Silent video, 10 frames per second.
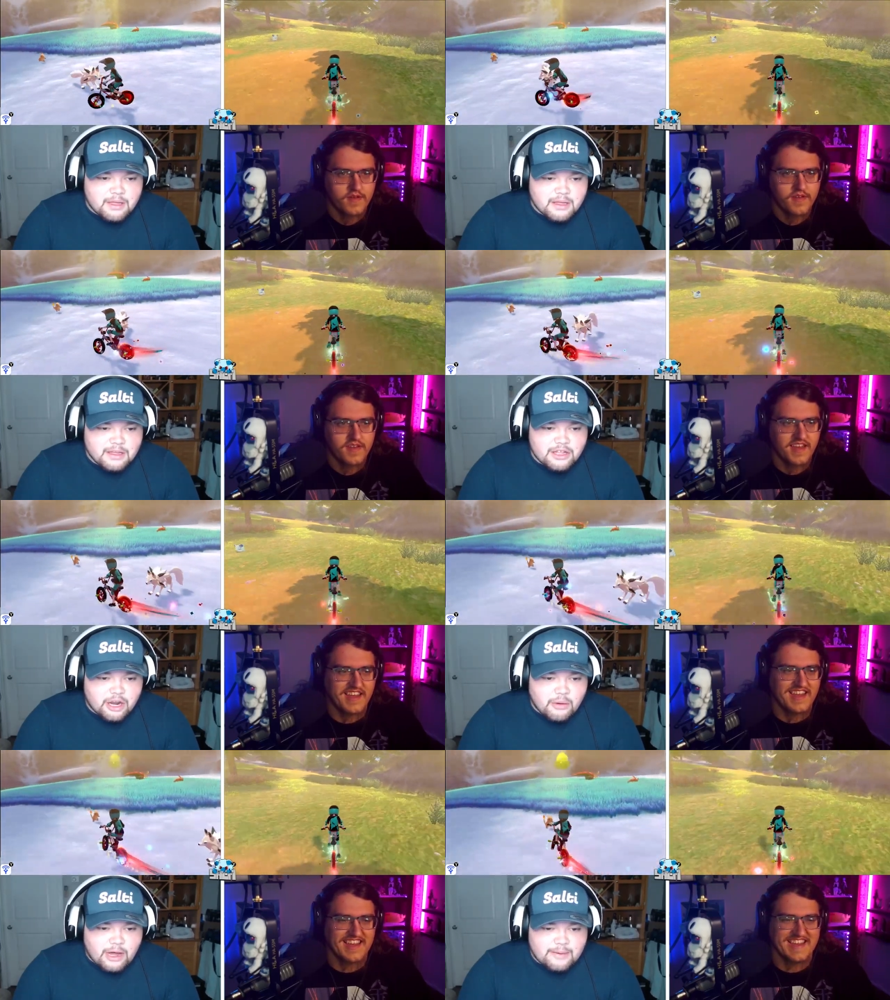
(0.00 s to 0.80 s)
Speaker 1: You know
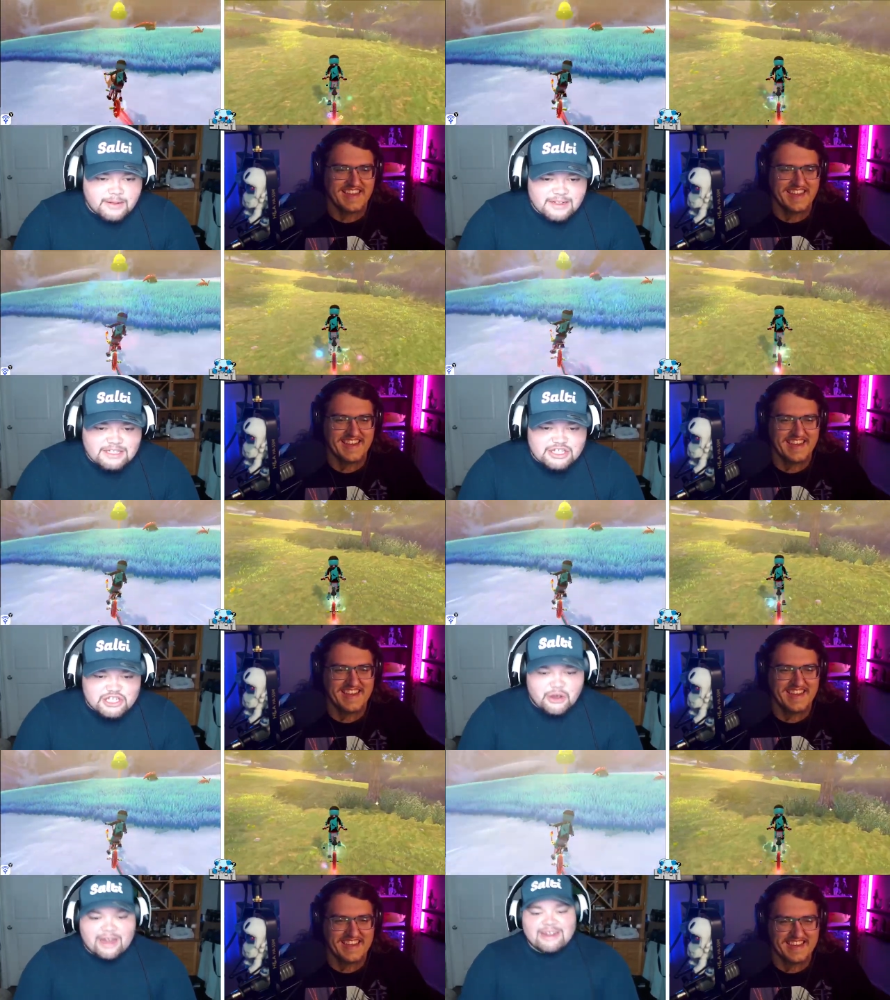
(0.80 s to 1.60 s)
what? Let's do
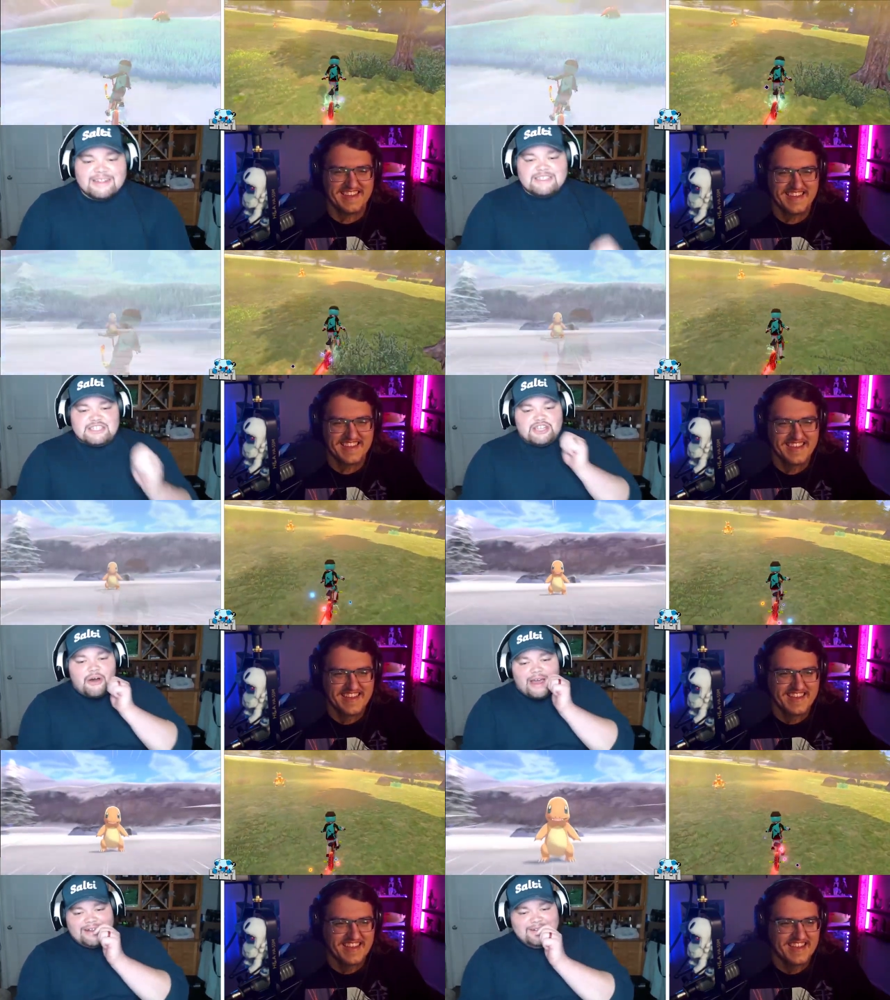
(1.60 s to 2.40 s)
it. Let's do
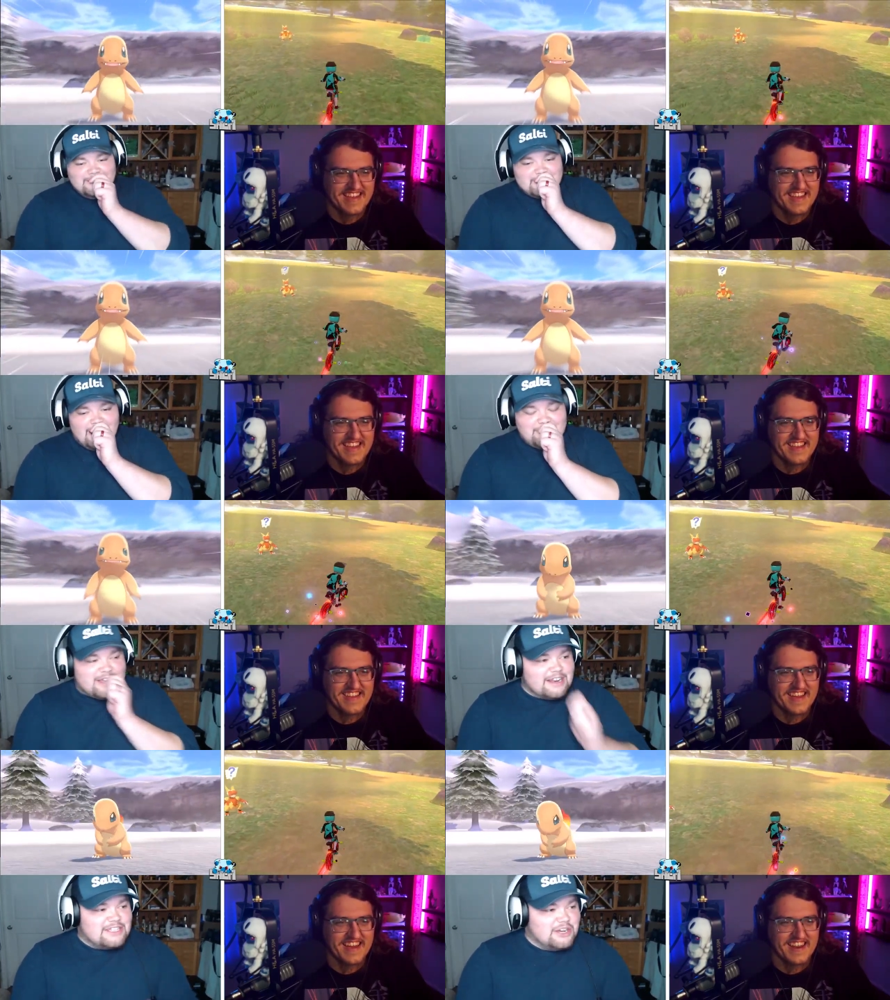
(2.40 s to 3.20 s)
it. I'm
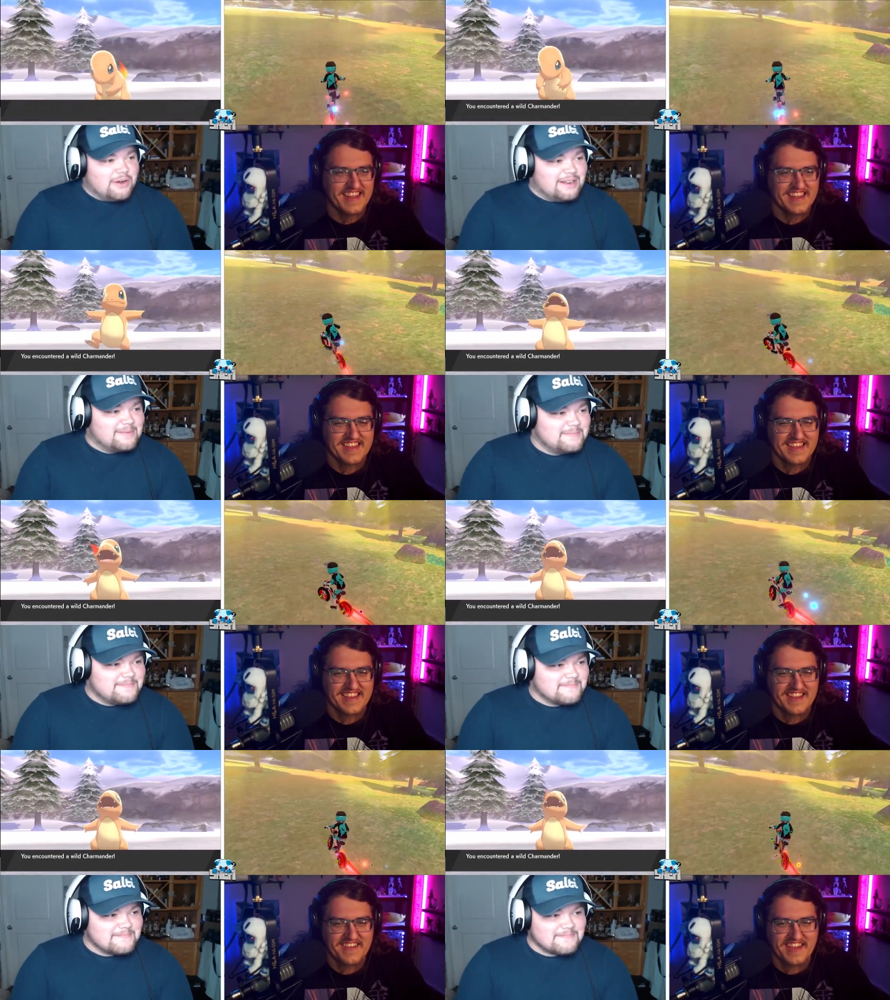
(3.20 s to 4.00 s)
Speaker 2: gonna do it.
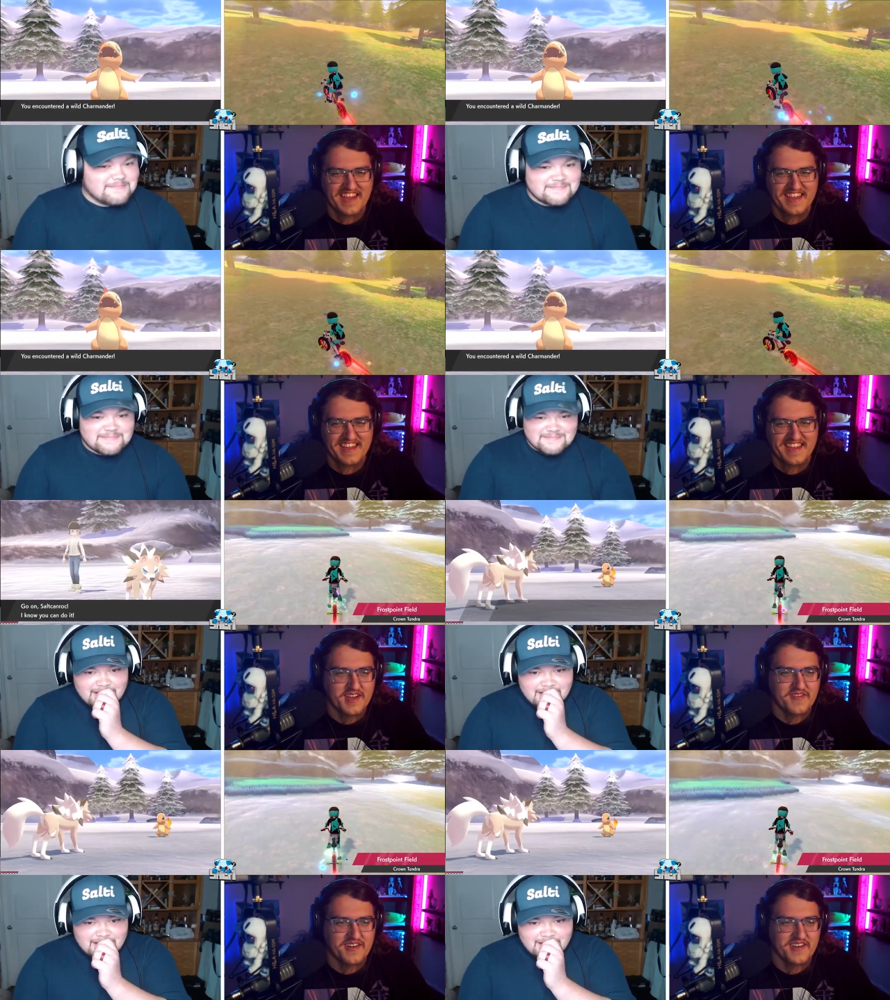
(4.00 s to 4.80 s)
Okay,
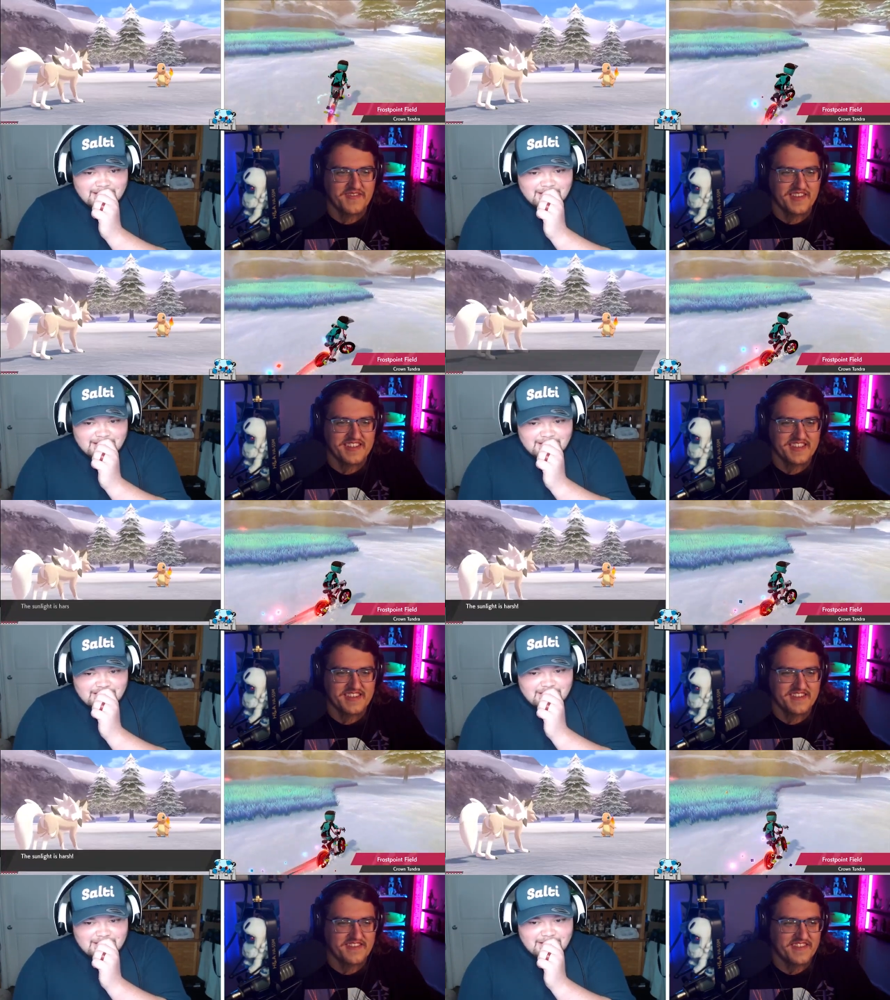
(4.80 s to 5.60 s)
come on,
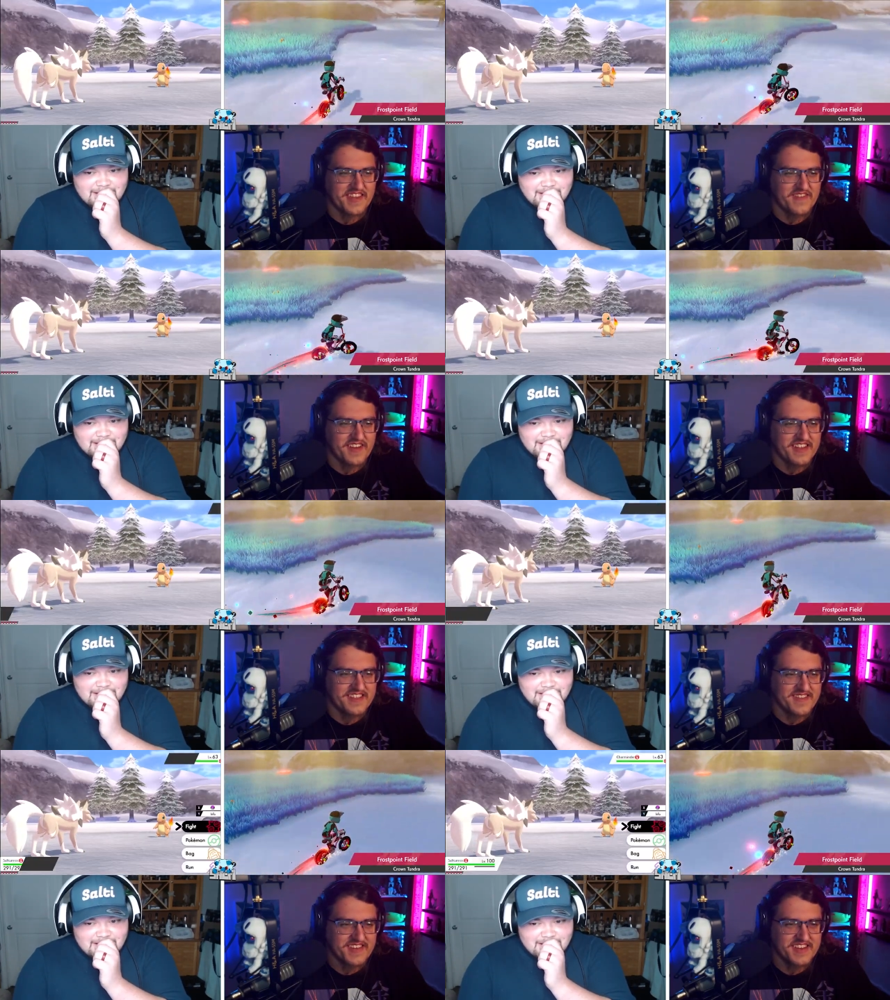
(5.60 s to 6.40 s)
Mewtwo. We gotta
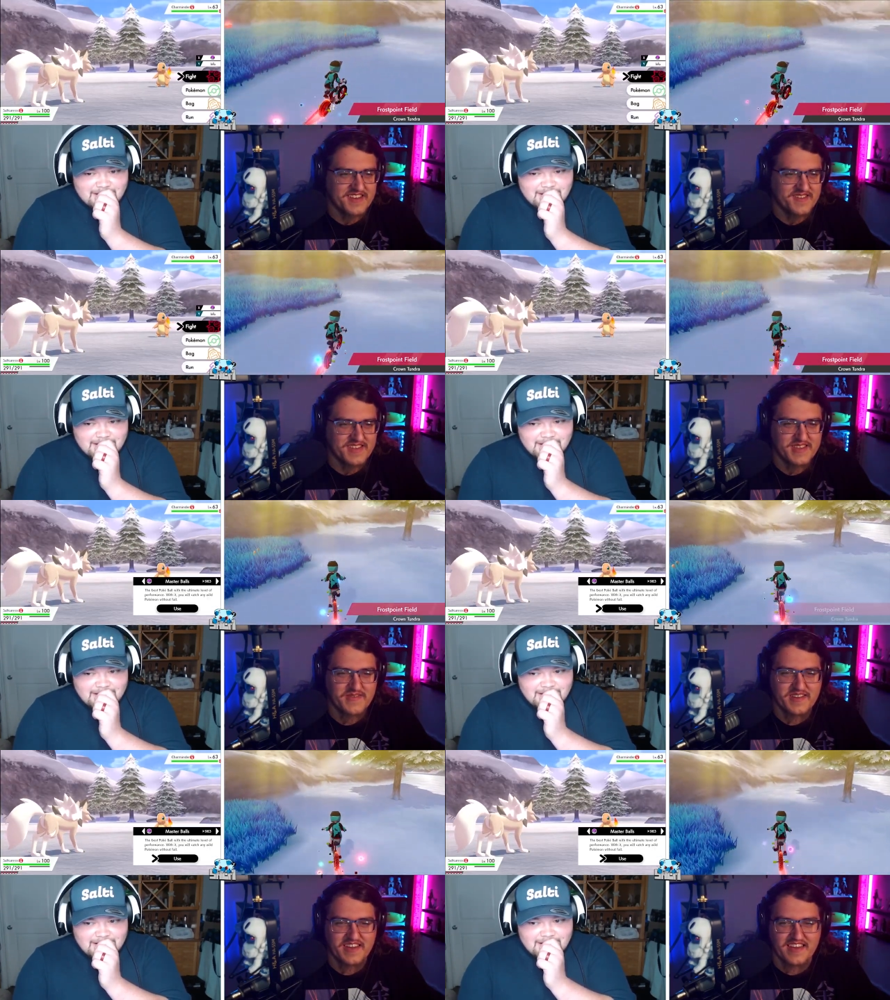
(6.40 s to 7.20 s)
find something to juice
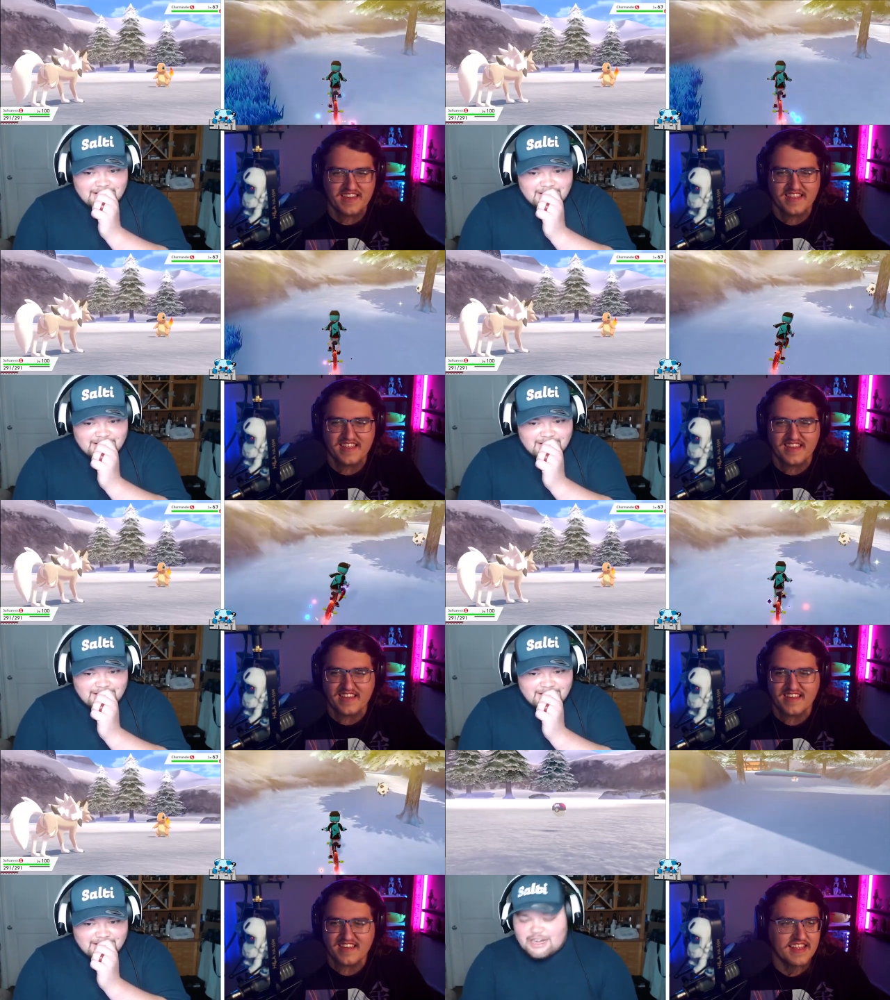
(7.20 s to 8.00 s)
you
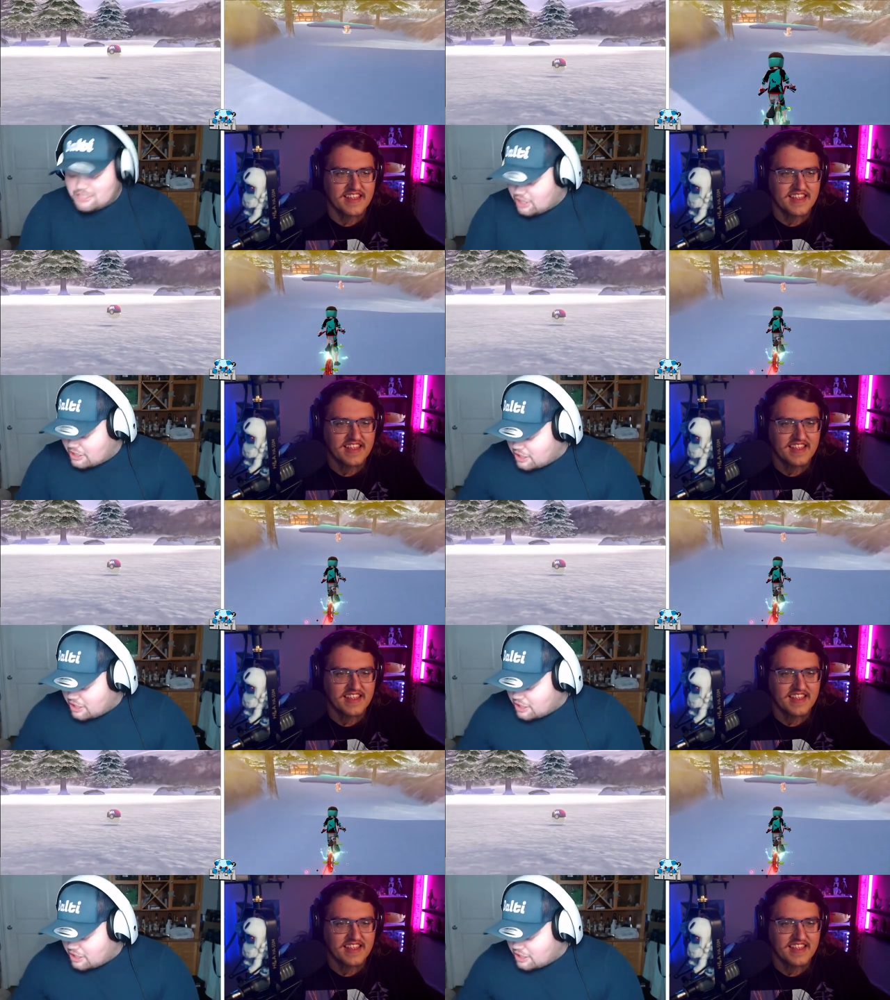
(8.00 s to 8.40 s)
with. Charizard's